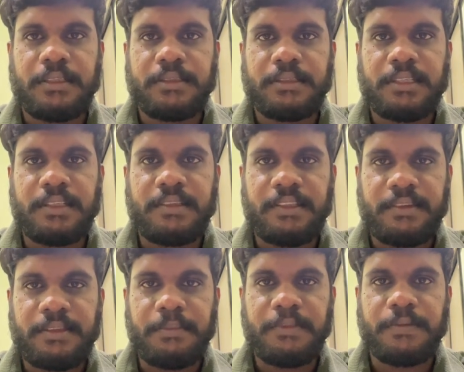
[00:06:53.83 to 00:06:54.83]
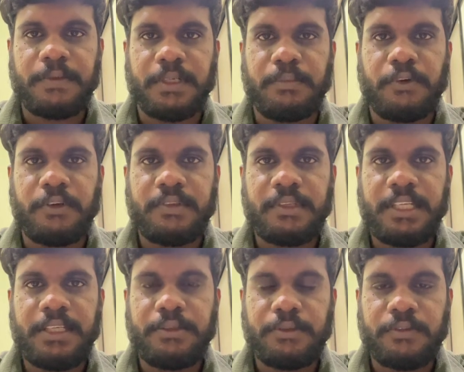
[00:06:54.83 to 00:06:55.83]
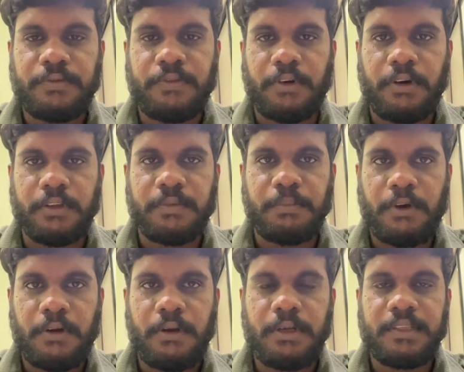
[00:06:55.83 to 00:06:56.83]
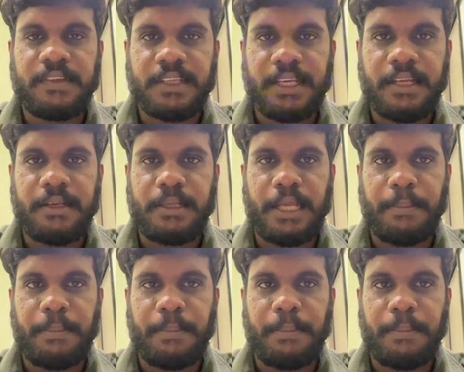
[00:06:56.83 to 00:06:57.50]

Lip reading: The systems were mostly used for small-scale